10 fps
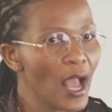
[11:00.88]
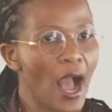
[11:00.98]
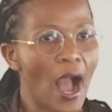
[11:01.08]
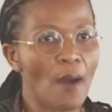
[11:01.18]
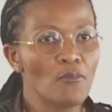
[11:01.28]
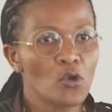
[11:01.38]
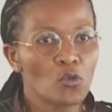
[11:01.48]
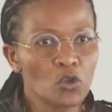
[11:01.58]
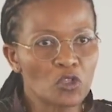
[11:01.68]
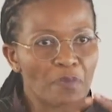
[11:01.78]
um,
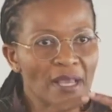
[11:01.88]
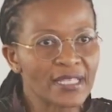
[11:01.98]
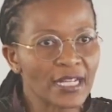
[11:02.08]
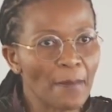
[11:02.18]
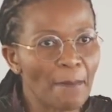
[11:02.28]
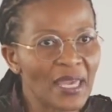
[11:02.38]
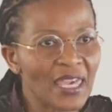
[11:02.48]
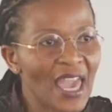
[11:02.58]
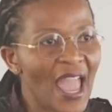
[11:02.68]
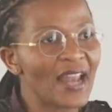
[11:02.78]
which basically
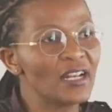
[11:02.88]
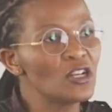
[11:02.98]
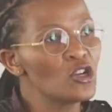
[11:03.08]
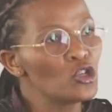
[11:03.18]
began